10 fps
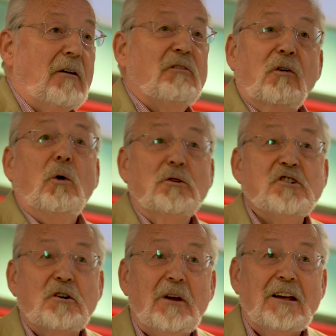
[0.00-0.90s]

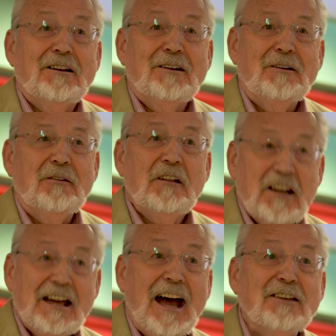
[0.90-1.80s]
forgery that
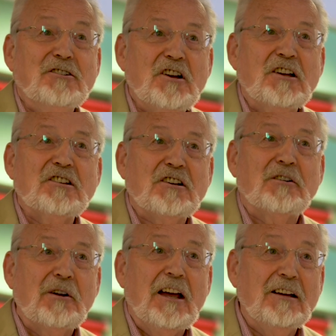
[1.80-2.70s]
he had just
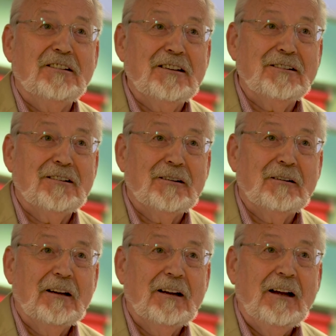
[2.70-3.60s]
created,
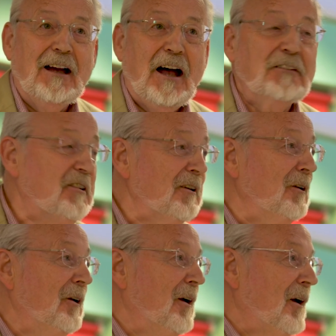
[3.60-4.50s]

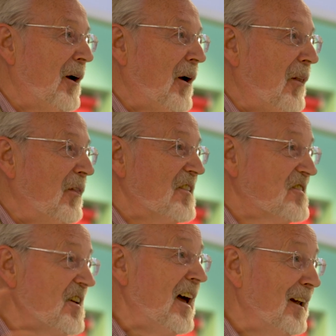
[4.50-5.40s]
until the
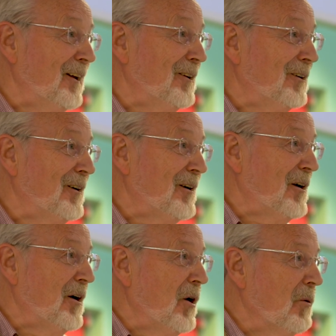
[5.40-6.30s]
cell
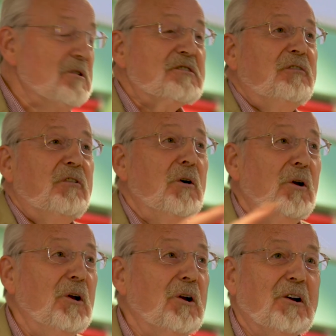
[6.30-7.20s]
was
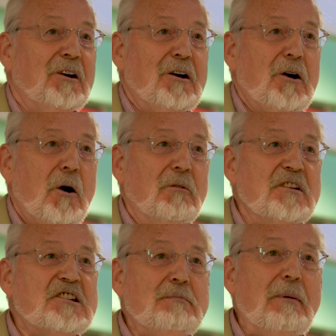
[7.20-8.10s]
full of
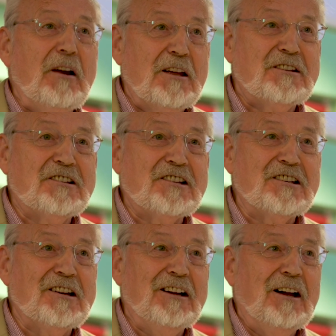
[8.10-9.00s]
the
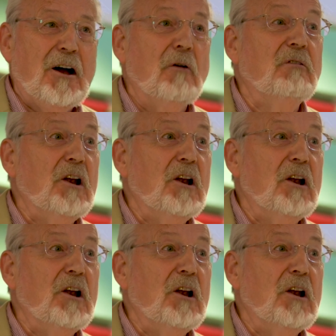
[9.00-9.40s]
spirits of